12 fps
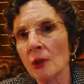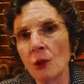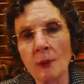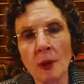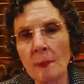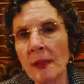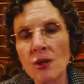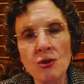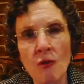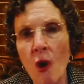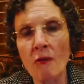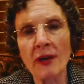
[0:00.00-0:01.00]
Luminal Bs
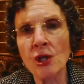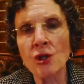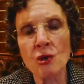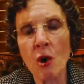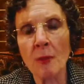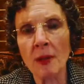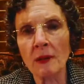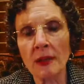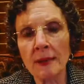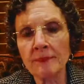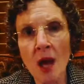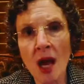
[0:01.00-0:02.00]
are already
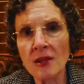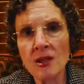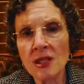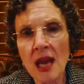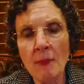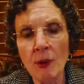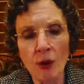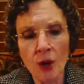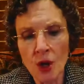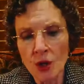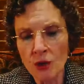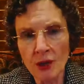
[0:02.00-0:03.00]
genomically unstable.
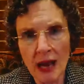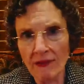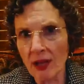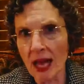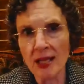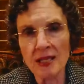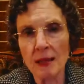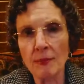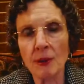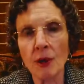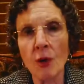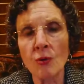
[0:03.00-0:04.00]
You're going to have a lot of
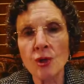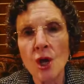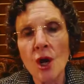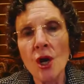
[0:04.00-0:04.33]
subclones.